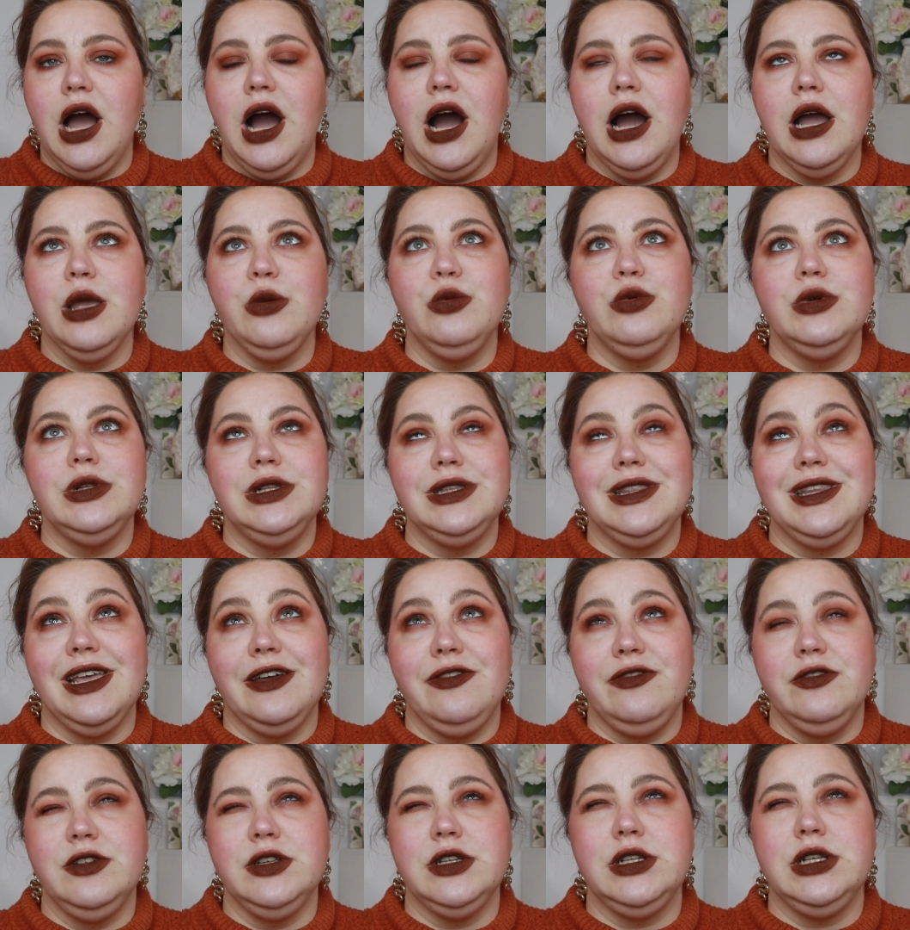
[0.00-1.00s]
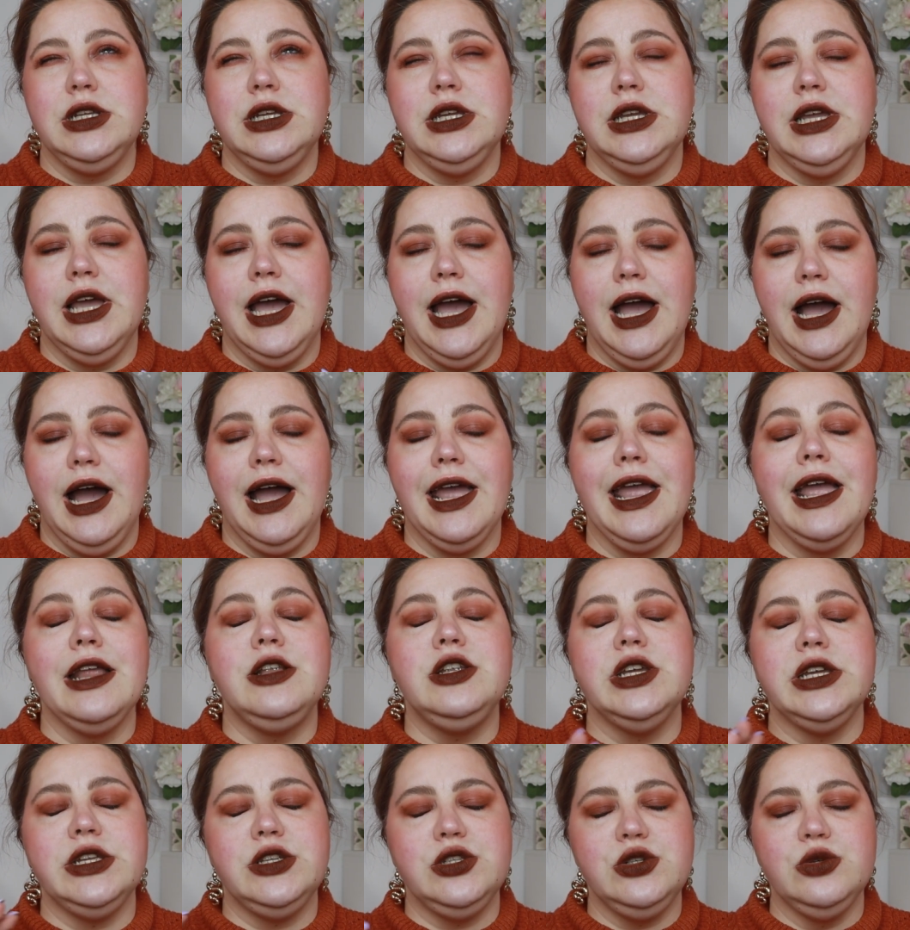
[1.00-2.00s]
I will definitely, I
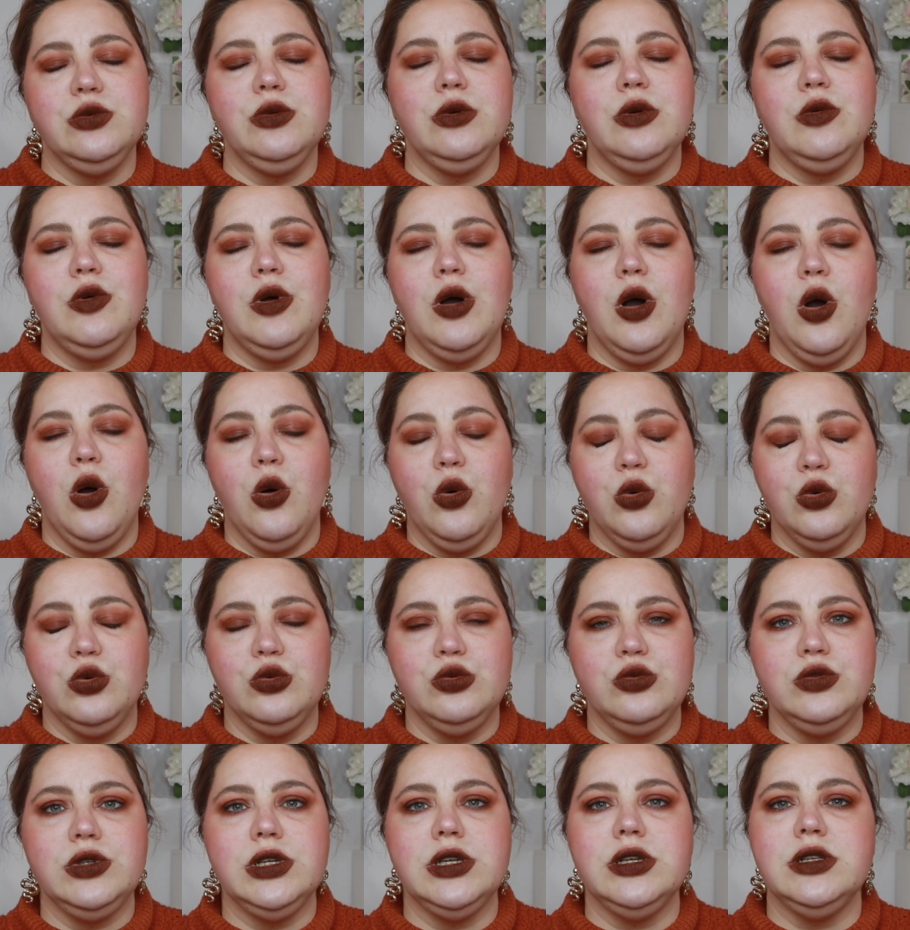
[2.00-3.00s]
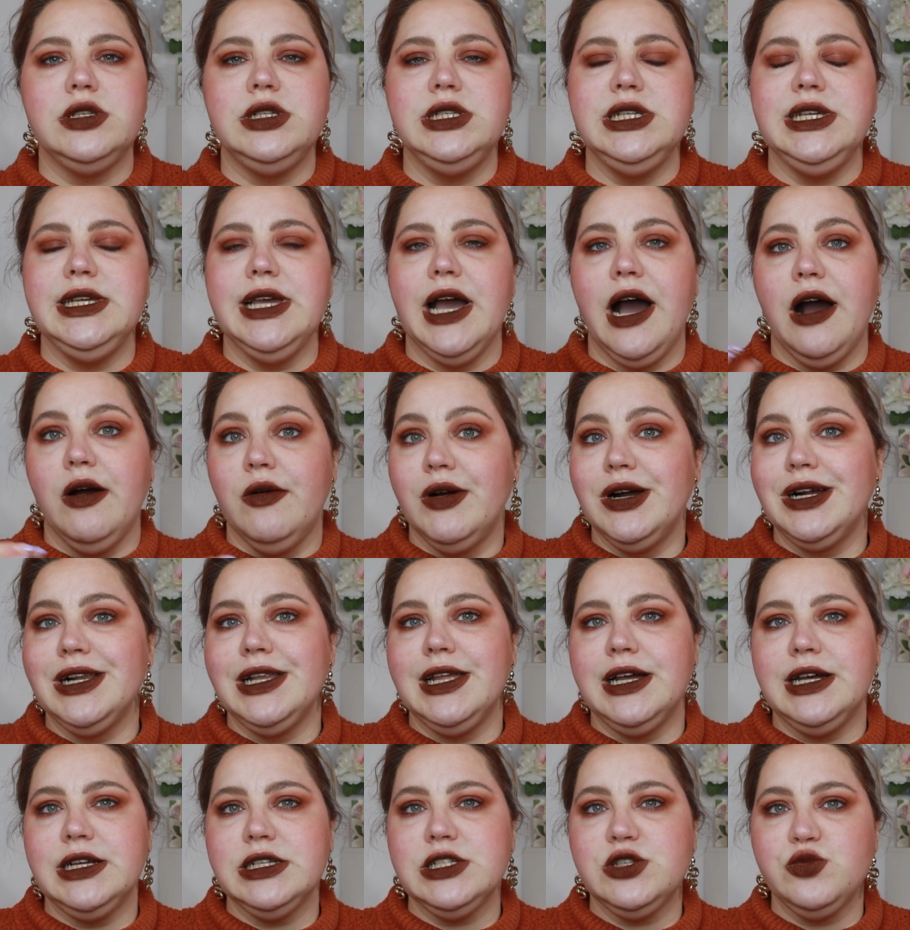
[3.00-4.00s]
do own the
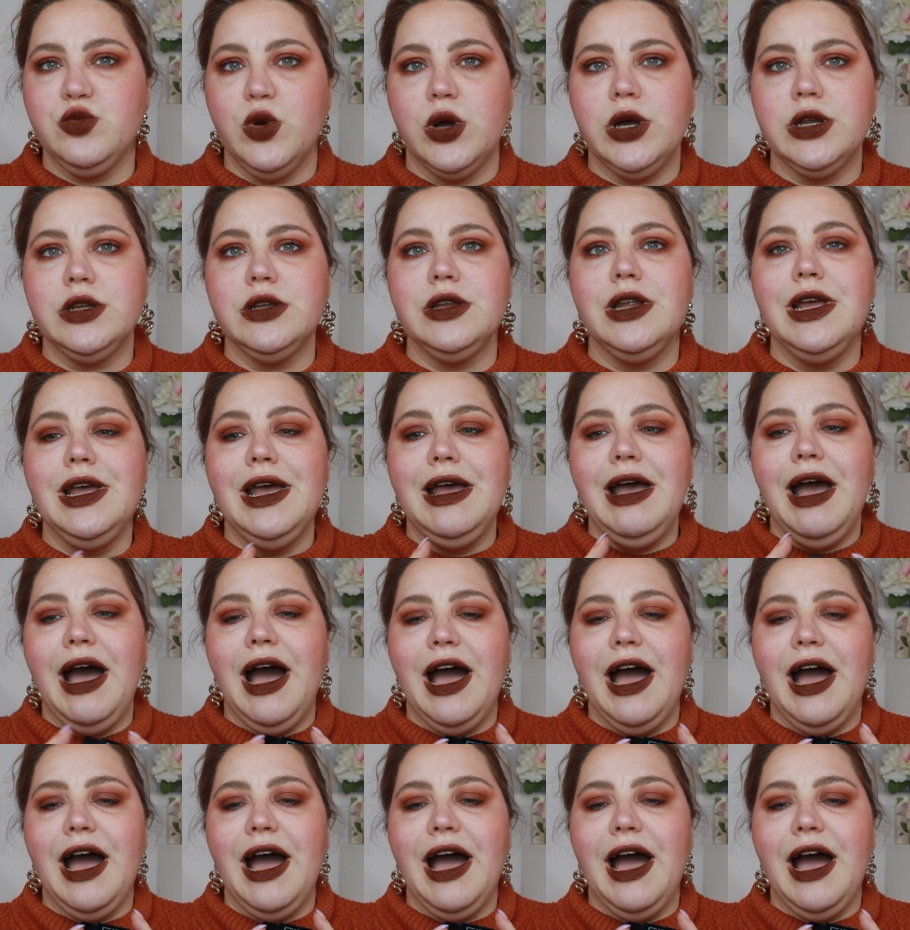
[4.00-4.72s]
Hourglass one.